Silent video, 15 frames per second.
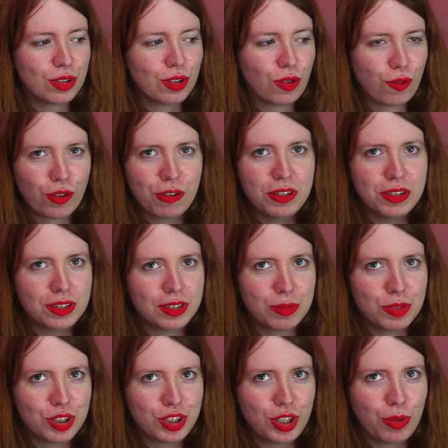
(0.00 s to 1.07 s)
of Florence and the
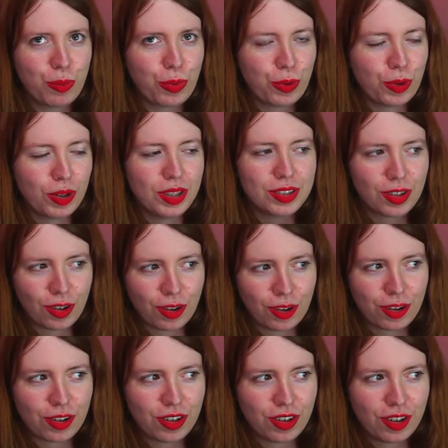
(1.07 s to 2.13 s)
Machine, probably is
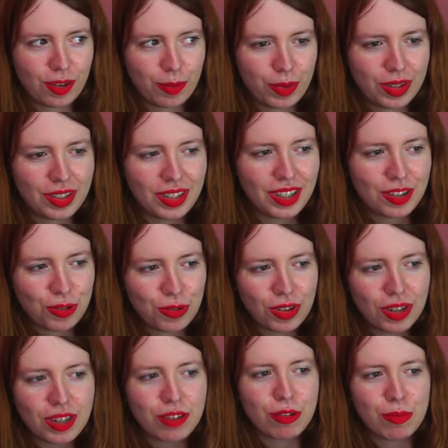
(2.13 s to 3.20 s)
Hunger, but it
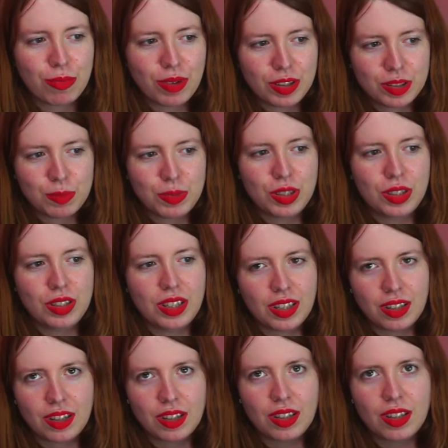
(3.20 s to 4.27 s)
really reminds me
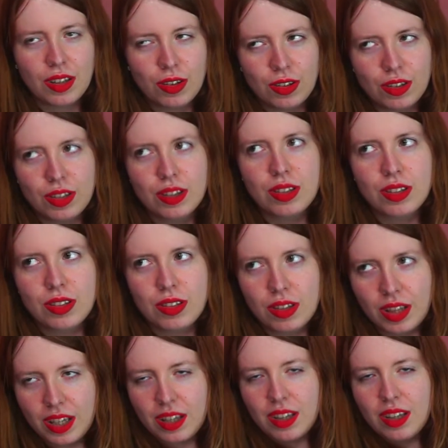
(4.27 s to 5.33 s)
that on
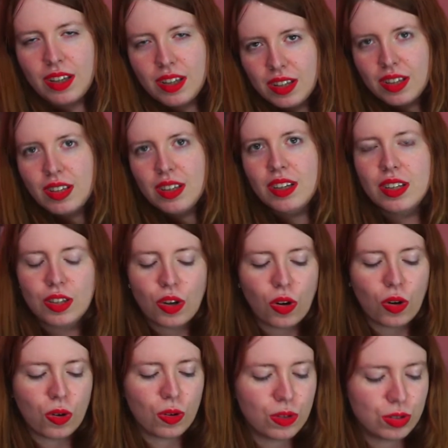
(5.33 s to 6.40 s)
like an
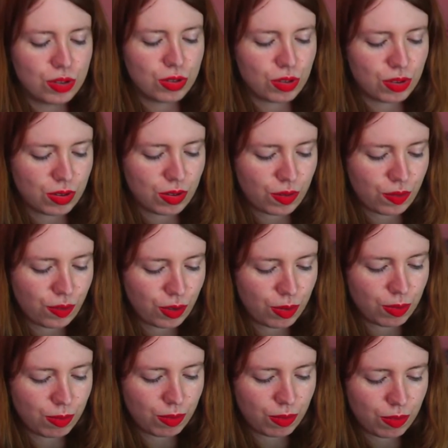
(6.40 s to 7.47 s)
old song
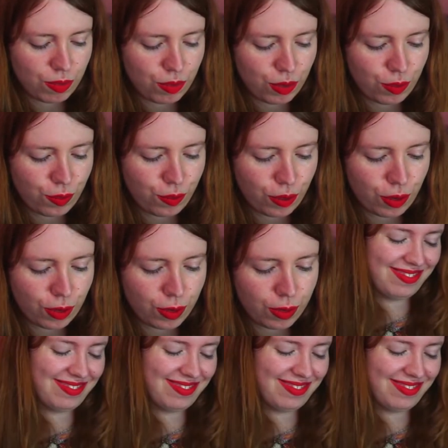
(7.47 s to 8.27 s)
from Flo.